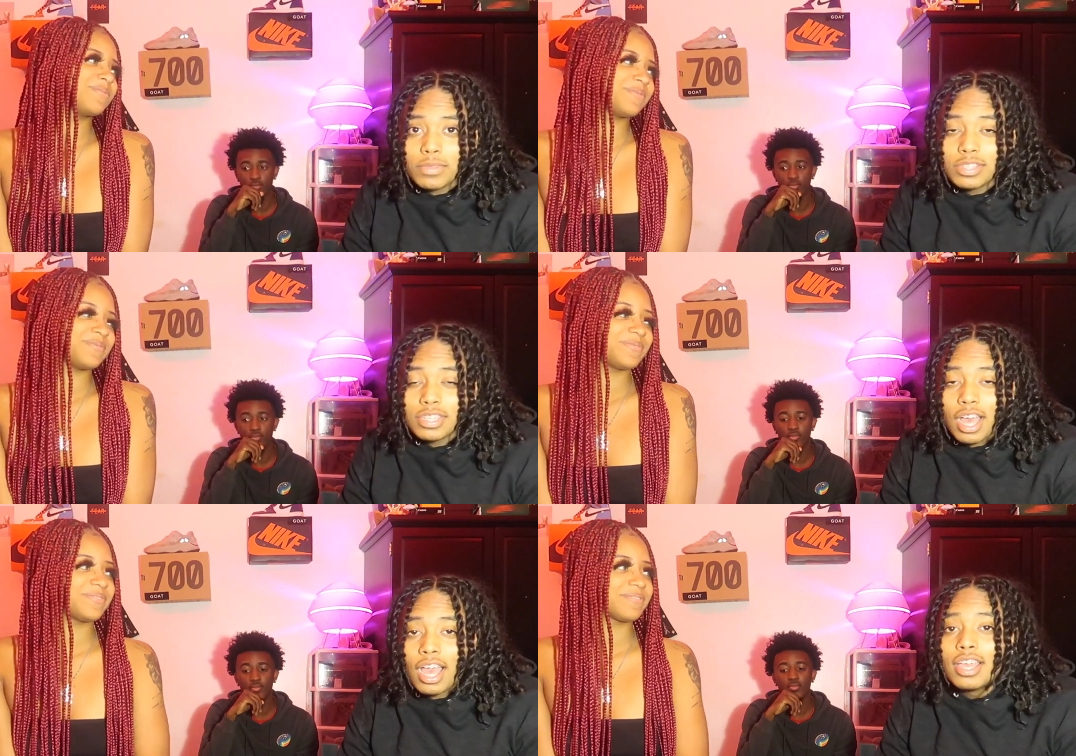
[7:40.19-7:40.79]

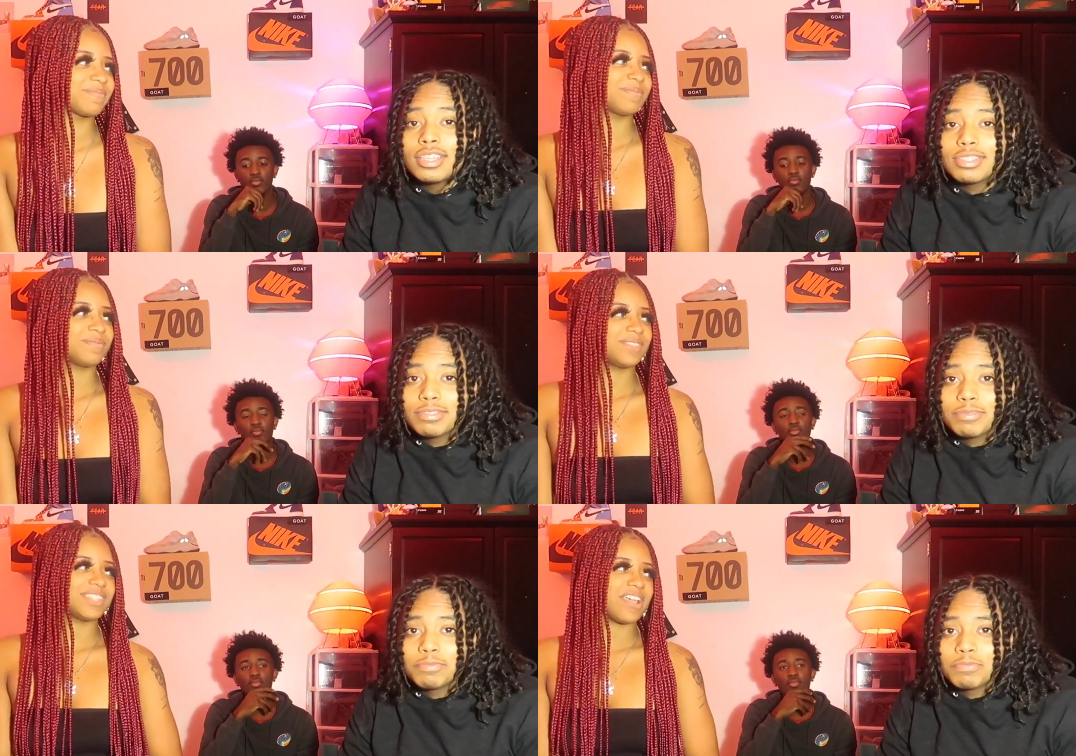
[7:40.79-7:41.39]
Speaker 1: It's alright.
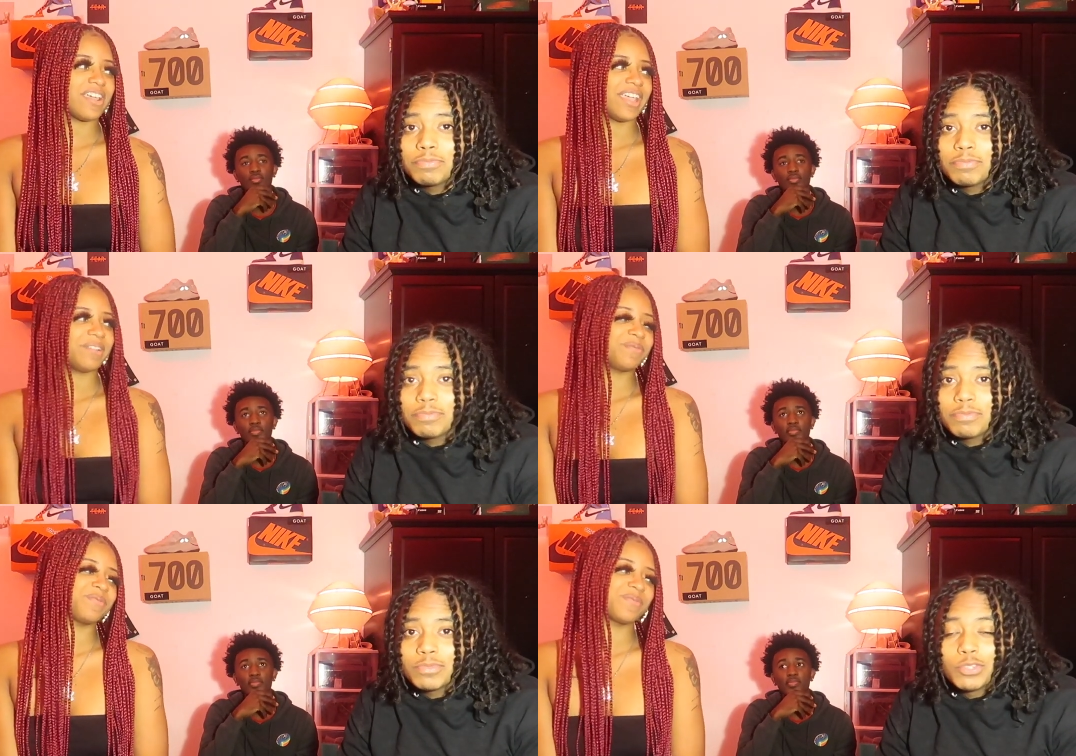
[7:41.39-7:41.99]
It's
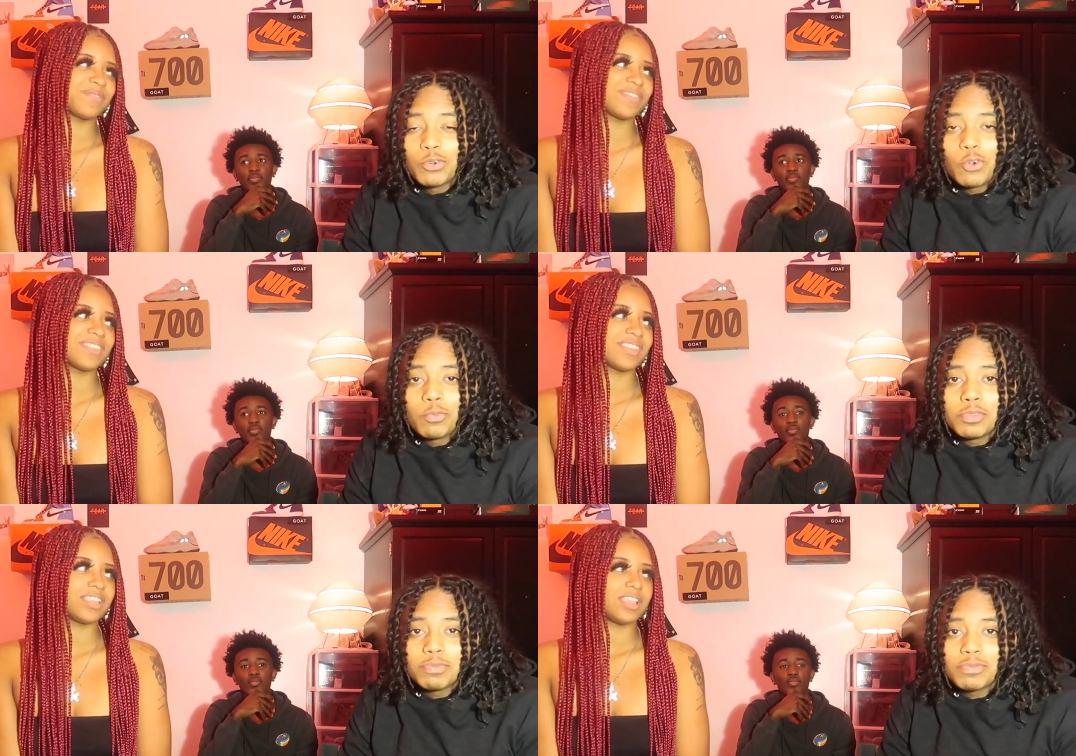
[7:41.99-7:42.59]
alright.
Speaker 2: You don't
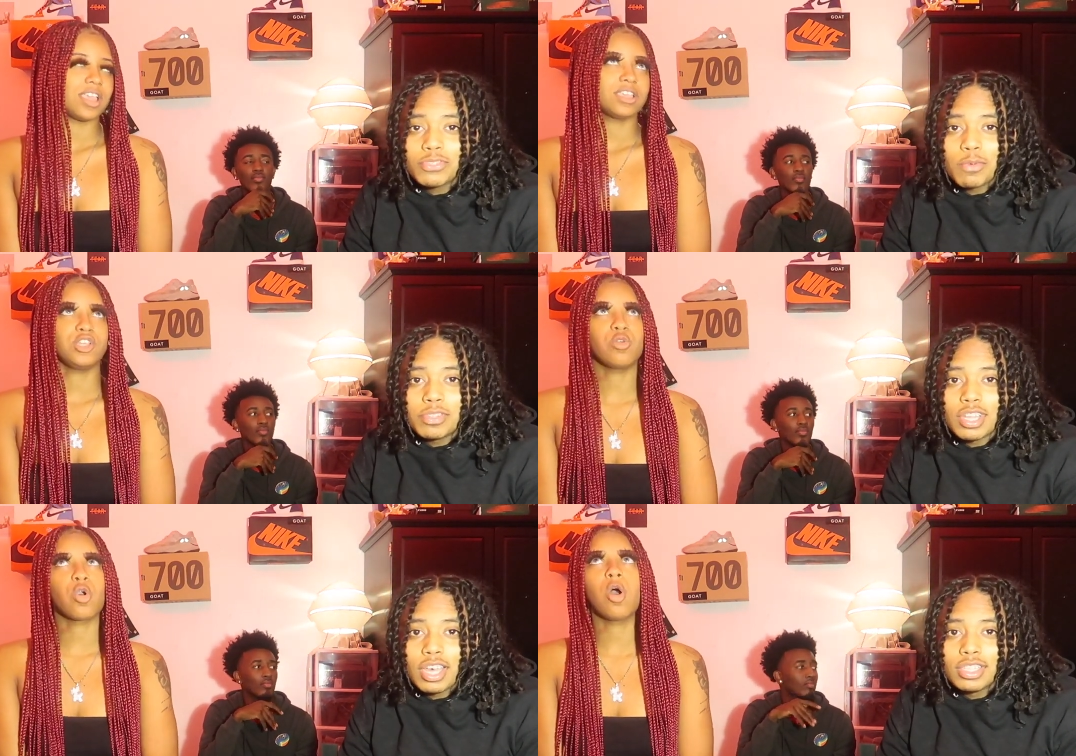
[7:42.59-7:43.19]
call me. So
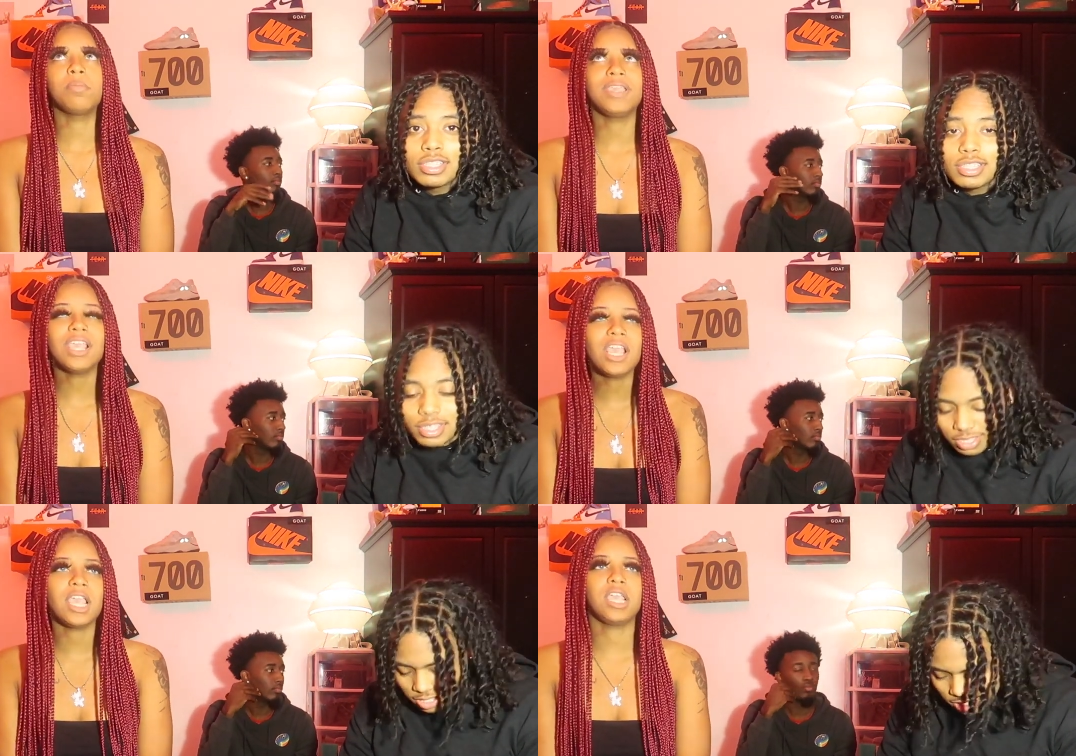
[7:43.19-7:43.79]
you don't sad. call
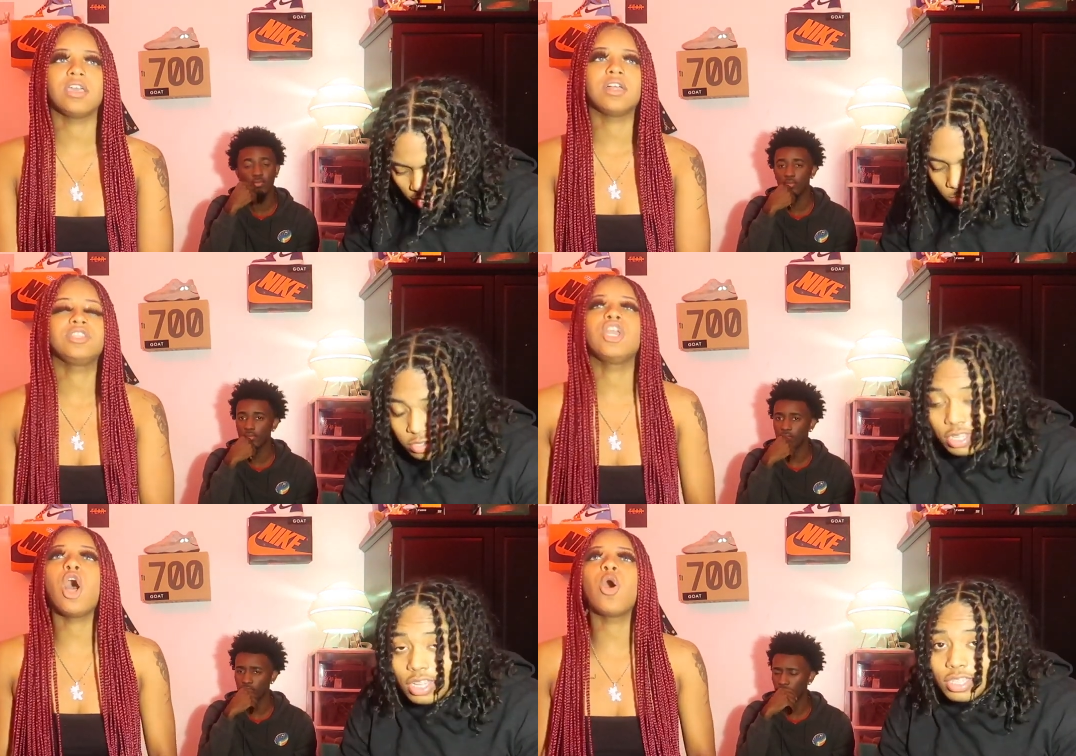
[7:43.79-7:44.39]
Speaker 1: me.
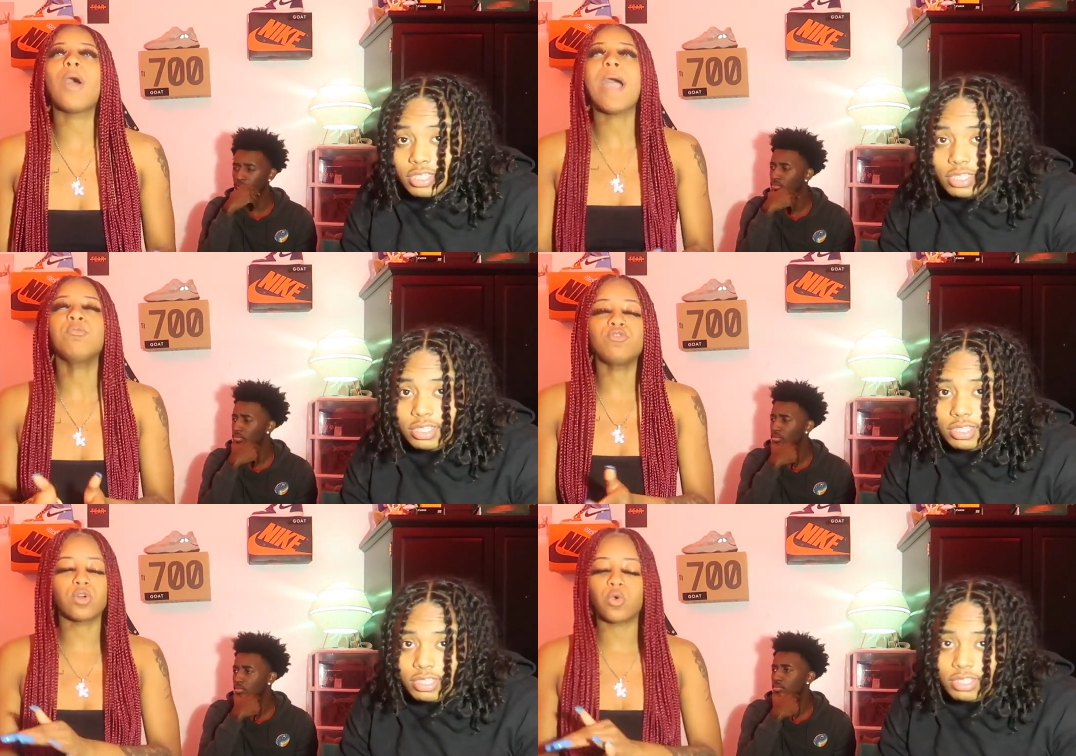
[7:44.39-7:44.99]
Yo, I
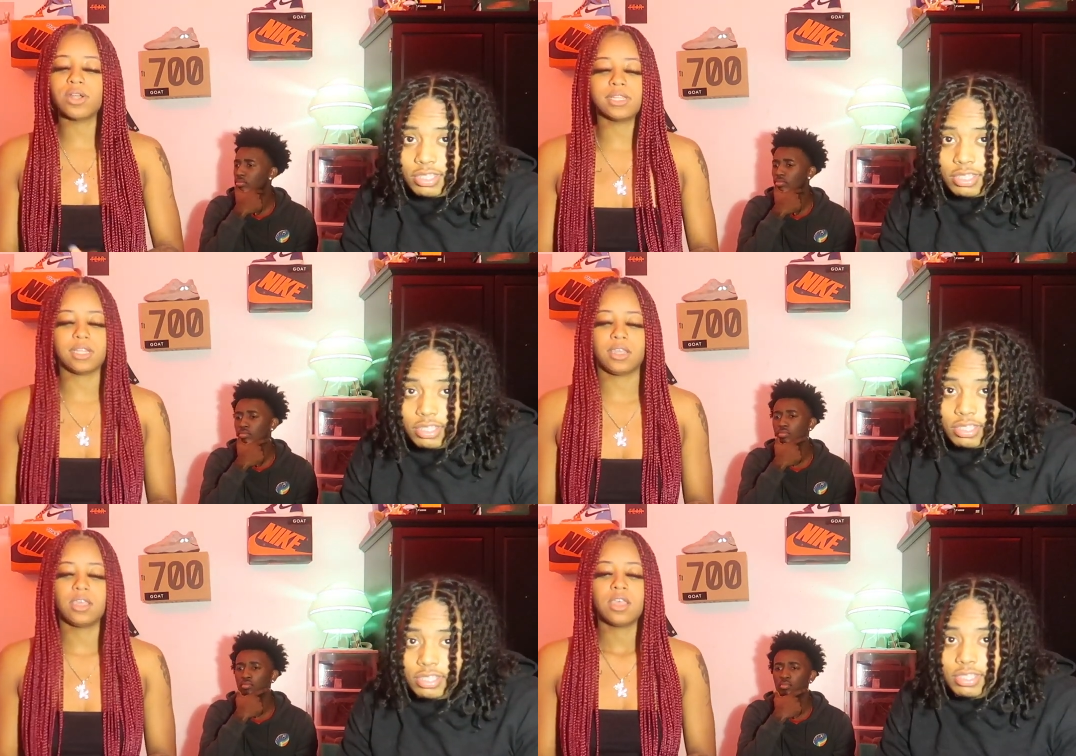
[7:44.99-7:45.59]
move
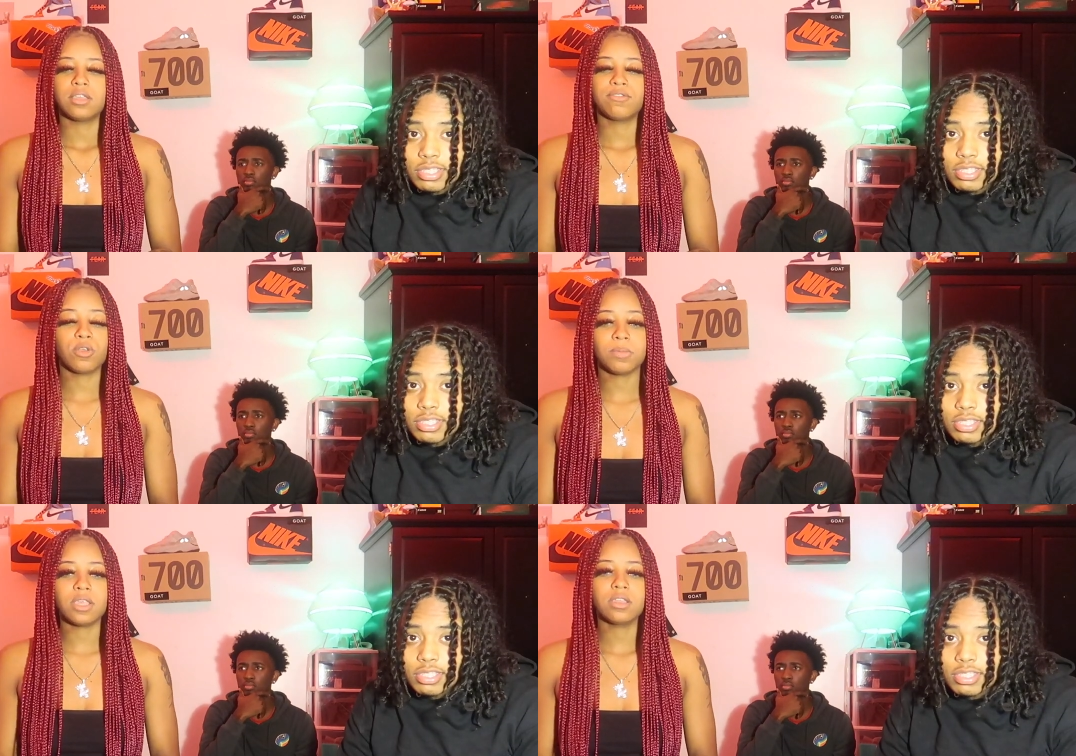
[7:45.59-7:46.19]
accordingly.
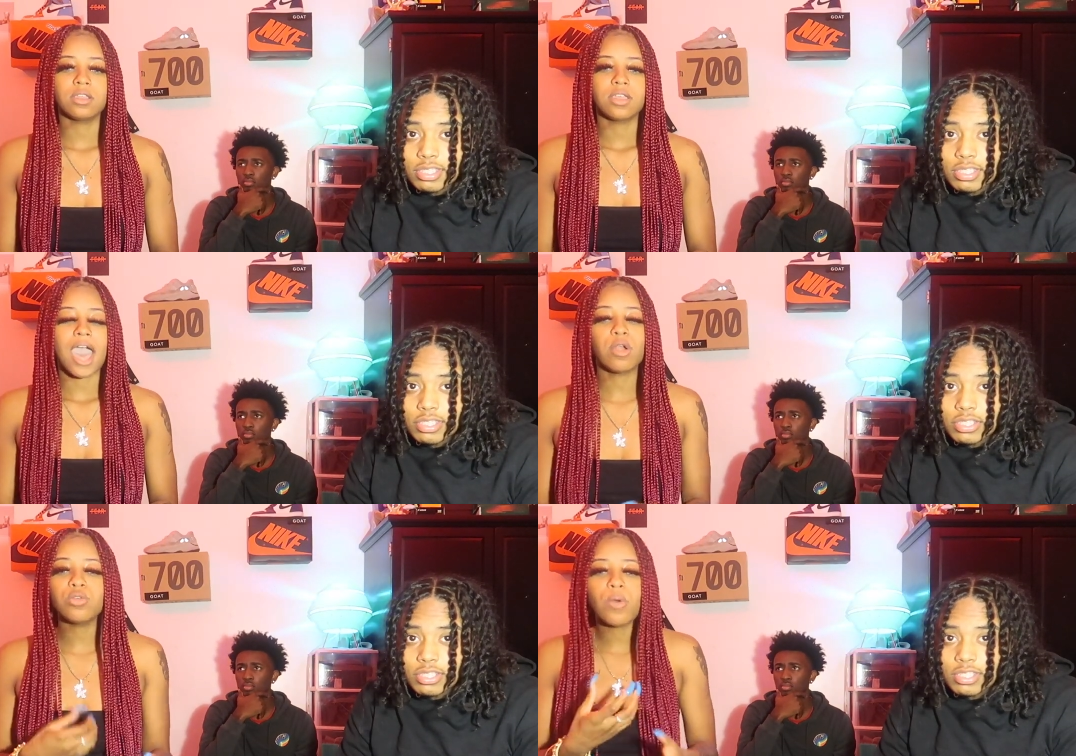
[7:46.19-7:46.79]
Feel me?
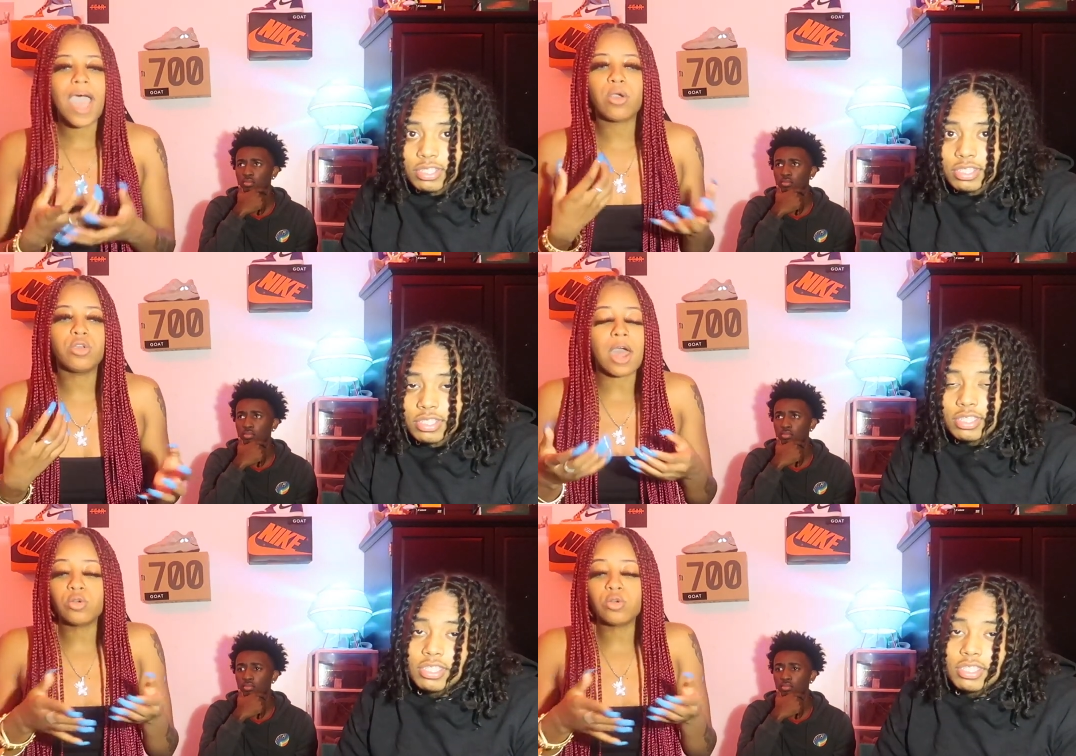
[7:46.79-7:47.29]
I don't know how you, I